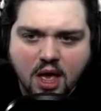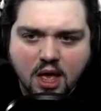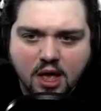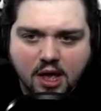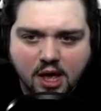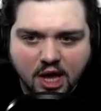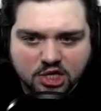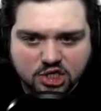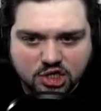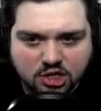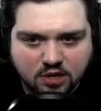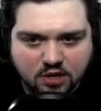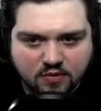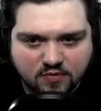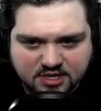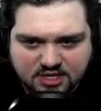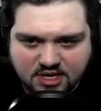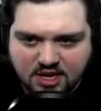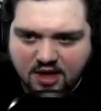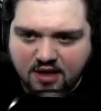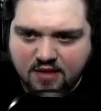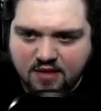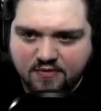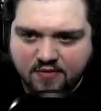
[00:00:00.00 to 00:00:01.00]
I should
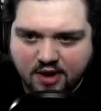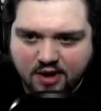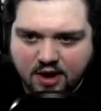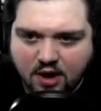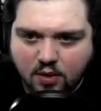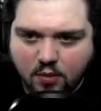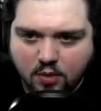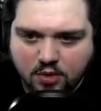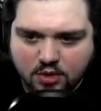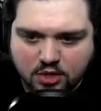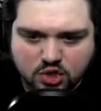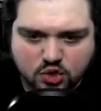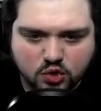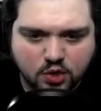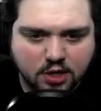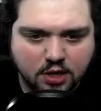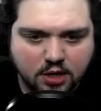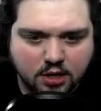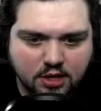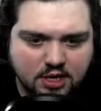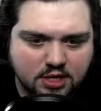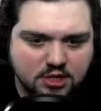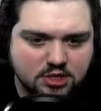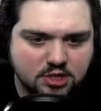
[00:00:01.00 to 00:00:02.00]
investigate and find out where this trail
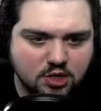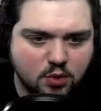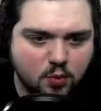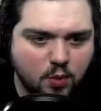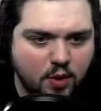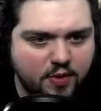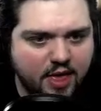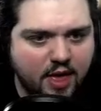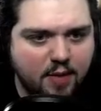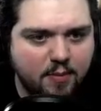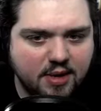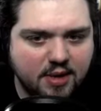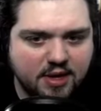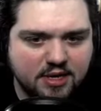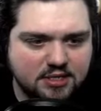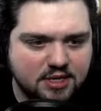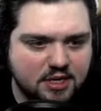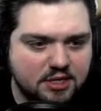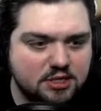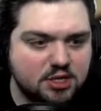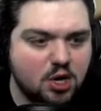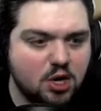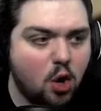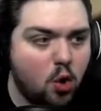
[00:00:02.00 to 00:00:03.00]
leads to. Well, that makes
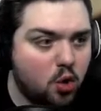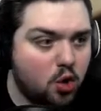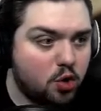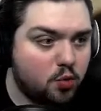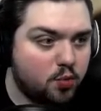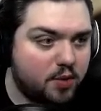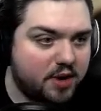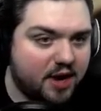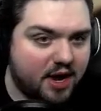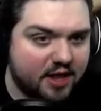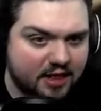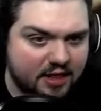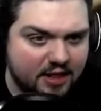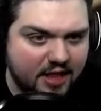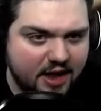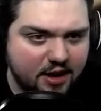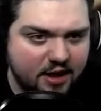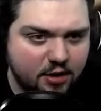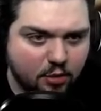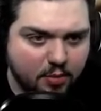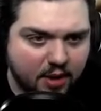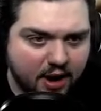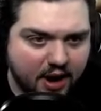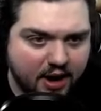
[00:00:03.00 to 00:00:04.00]
sense. Oh, good. We got the
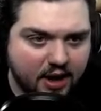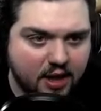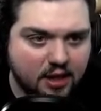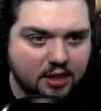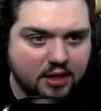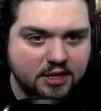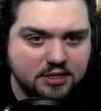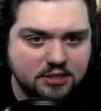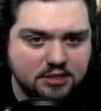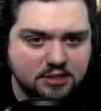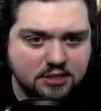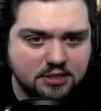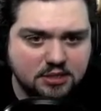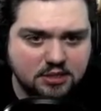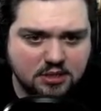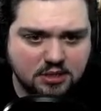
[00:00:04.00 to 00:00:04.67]
lighter back, at least.